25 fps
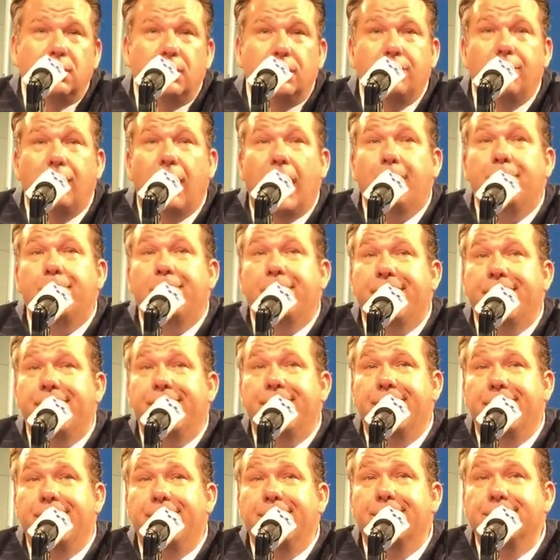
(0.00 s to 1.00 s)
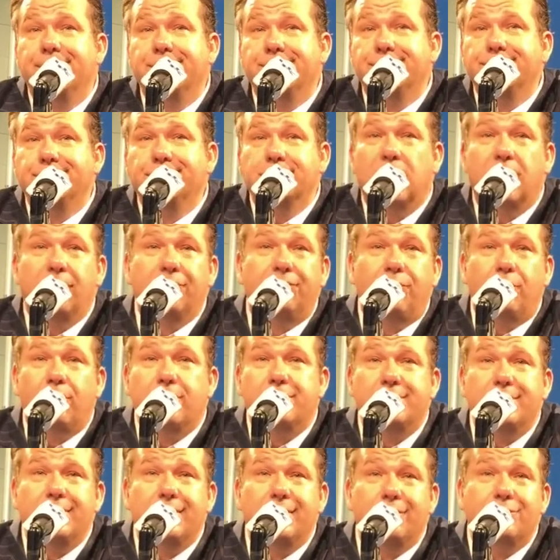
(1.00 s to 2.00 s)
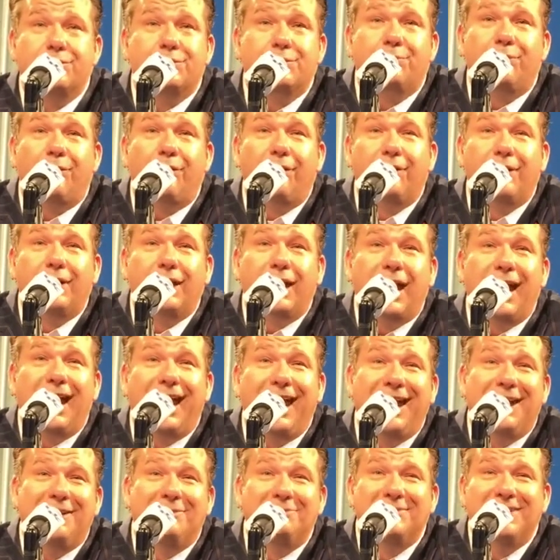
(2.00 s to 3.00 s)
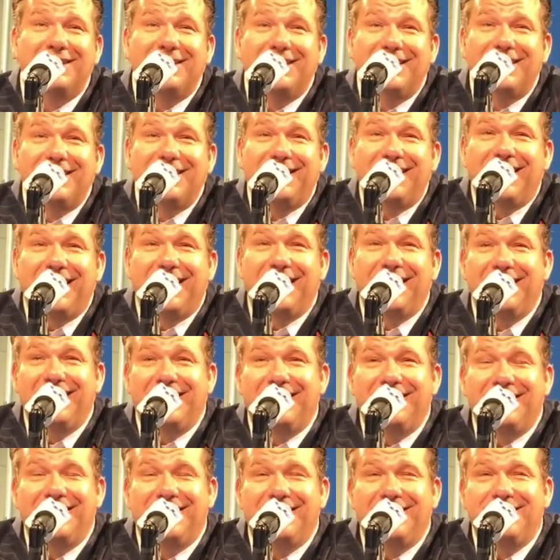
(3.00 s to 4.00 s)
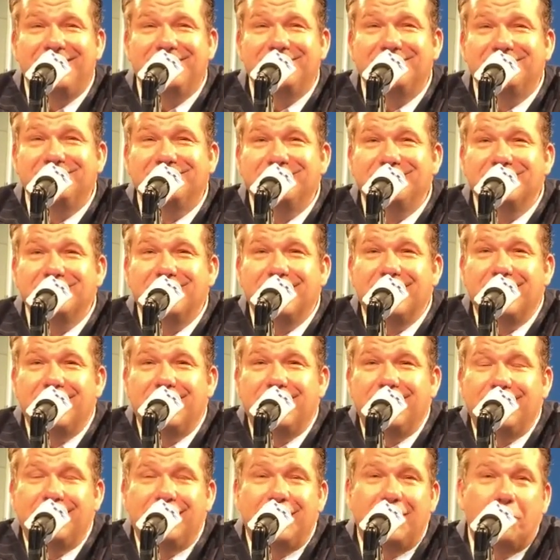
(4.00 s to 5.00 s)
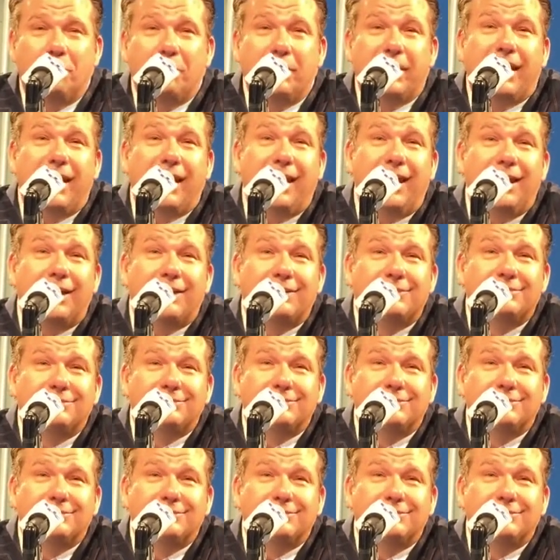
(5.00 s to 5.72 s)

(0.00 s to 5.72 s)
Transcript: you know, I play again. But unfortunately, those are part of the game, and uh, you know, we can't.